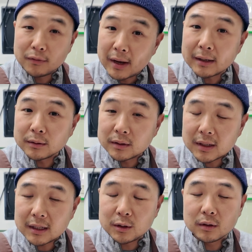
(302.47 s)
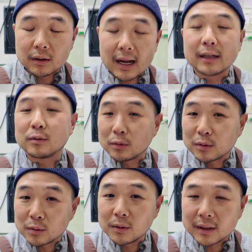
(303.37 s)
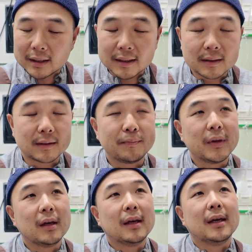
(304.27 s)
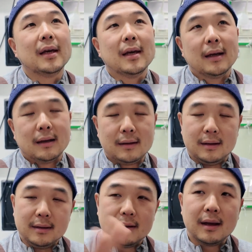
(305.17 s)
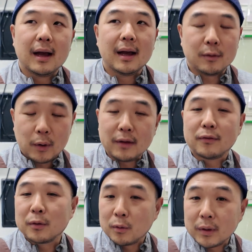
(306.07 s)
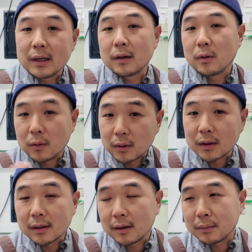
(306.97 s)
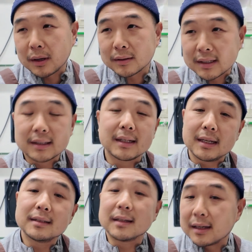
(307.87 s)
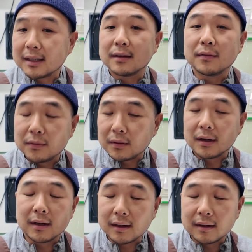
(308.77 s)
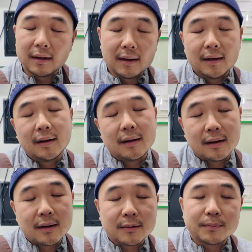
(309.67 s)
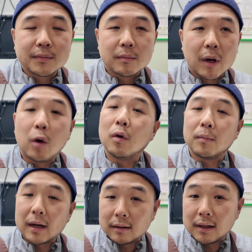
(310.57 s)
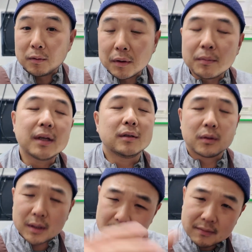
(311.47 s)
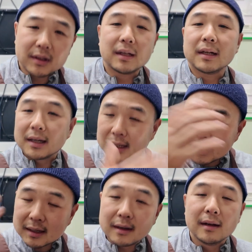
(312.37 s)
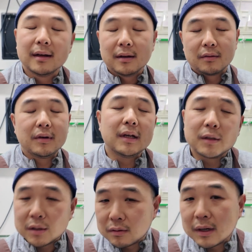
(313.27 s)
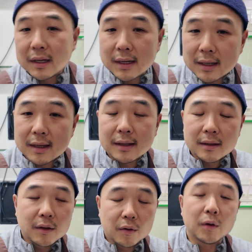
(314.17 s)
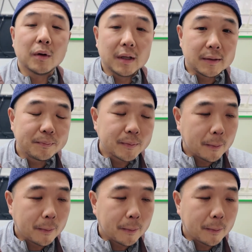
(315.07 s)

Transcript: final stage, the last tosul, that is, I wait for a week or about 10 days, and I give my whole makgeolli one mix so that everything can get reintegrated again thoroughly.